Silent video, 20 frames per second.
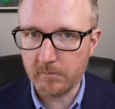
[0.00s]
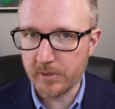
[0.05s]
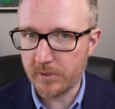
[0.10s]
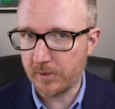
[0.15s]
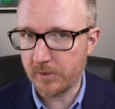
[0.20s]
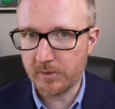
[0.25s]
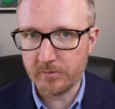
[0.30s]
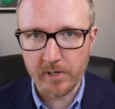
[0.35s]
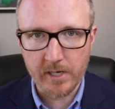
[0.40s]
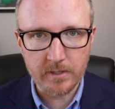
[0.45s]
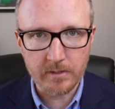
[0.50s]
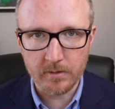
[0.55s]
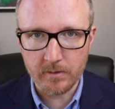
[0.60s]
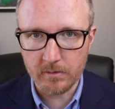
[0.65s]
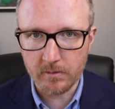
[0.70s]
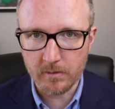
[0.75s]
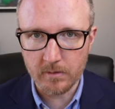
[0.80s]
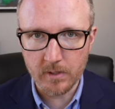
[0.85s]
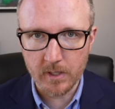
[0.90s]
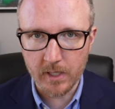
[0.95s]
just straight to
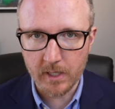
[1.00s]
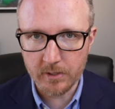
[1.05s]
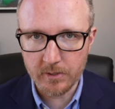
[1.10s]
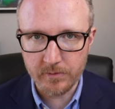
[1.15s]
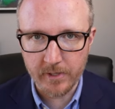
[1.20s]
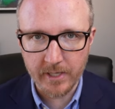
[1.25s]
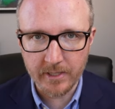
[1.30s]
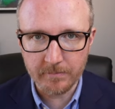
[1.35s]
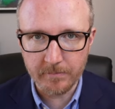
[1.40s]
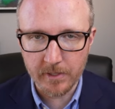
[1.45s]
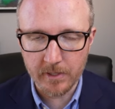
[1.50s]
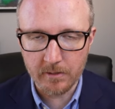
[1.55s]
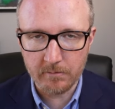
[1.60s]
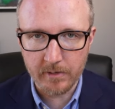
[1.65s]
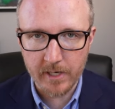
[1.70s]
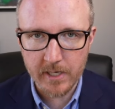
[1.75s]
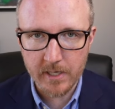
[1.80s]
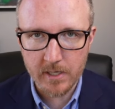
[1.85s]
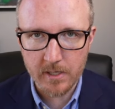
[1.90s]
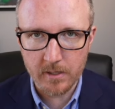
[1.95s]
the transmitter
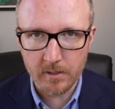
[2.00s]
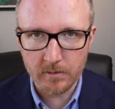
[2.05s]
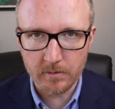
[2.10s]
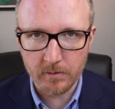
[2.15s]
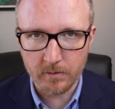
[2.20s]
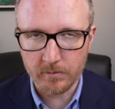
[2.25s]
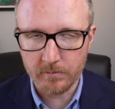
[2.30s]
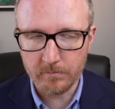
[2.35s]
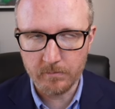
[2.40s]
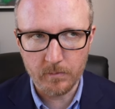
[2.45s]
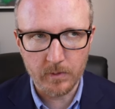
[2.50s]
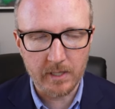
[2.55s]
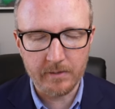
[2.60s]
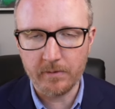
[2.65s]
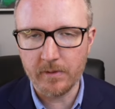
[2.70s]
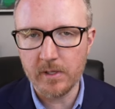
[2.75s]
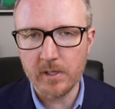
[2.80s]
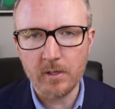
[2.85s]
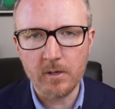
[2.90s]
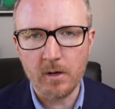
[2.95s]
right here, or
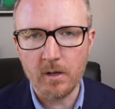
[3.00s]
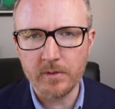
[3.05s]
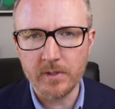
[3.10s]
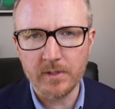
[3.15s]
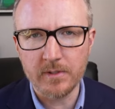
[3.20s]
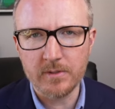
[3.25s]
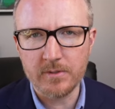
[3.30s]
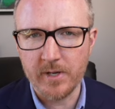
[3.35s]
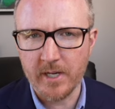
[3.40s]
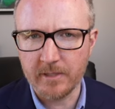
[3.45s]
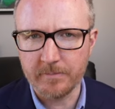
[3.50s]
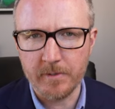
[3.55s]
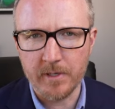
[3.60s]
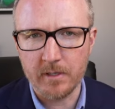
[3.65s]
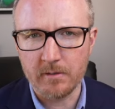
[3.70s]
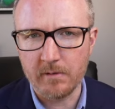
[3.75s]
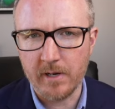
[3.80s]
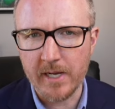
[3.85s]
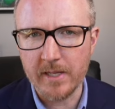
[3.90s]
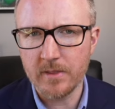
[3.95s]
whatever you call this,
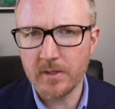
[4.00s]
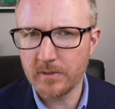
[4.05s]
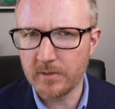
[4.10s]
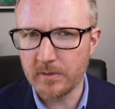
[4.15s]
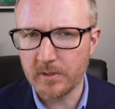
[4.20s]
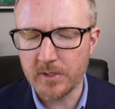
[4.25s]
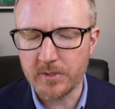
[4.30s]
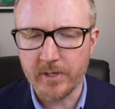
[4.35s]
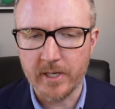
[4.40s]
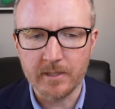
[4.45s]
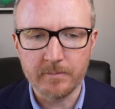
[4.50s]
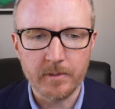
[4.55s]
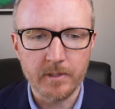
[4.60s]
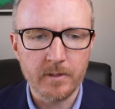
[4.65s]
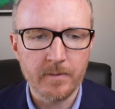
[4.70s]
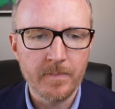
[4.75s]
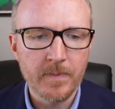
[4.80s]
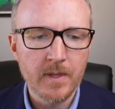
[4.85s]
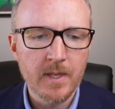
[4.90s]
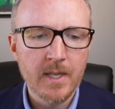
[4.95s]
transmitter, right? This is the
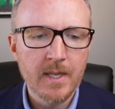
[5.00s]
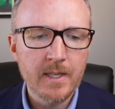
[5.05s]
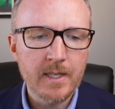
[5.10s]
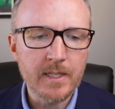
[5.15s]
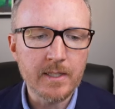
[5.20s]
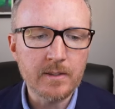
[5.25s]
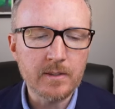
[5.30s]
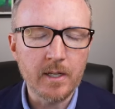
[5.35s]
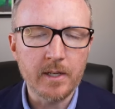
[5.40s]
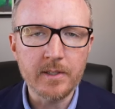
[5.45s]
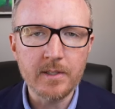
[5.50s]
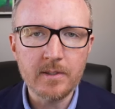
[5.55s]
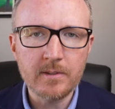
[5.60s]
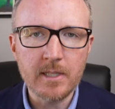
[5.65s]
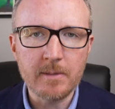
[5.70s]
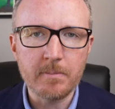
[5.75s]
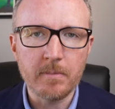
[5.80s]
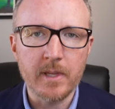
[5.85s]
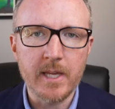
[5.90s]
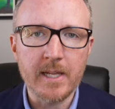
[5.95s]
transmitter. It does
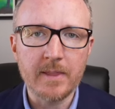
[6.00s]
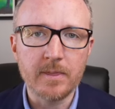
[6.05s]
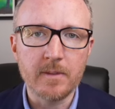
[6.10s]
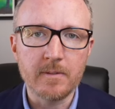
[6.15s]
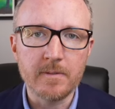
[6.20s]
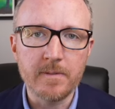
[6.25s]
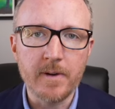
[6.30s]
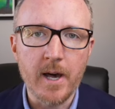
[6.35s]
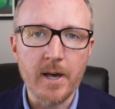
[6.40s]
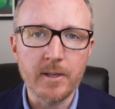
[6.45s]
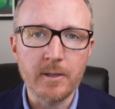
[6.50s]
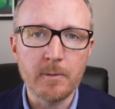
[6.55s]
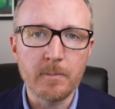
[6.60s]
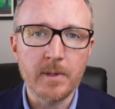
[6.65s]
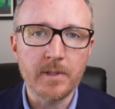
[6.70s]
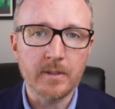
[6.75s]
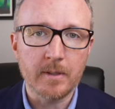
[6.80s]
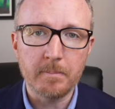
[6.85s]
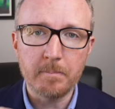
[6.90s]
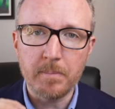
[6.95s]
seem like the volume
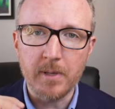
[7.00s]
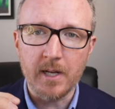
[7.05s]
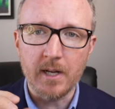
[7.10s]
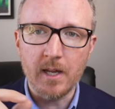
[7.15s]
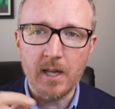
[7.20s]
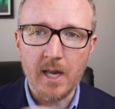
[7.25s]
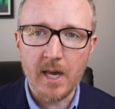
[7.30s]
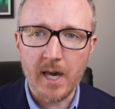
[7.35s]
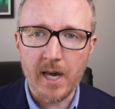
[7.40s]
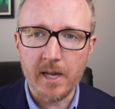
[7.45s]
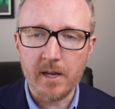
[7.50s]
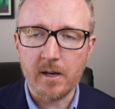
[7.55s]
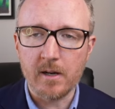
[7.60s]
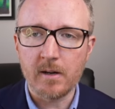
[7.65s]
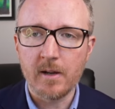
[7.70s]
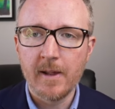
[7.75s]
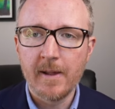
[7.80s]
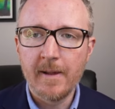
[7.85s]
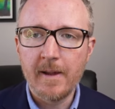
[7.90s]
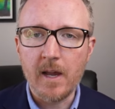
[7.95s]
is a bit
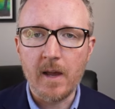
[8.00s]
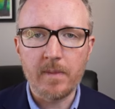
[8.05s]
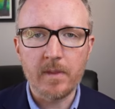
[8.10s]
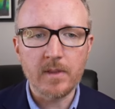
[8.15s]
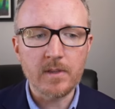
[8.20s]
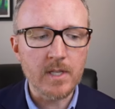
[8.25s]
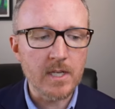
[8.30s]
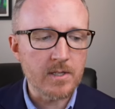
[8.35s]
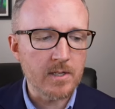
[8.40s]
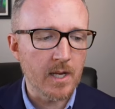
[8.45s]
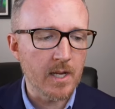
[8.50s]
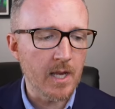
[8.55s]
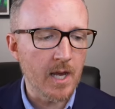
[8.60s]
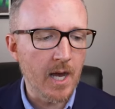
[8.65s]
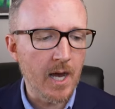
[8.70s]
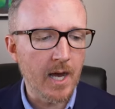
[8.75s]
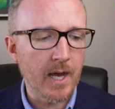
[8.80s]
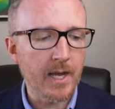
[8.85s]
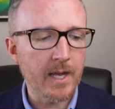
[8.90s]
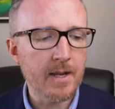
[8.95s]
higher on the
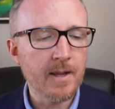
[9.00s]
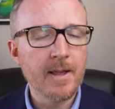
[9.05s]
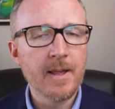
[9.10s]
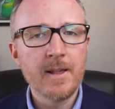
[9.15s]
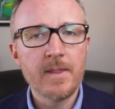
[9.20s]
DJI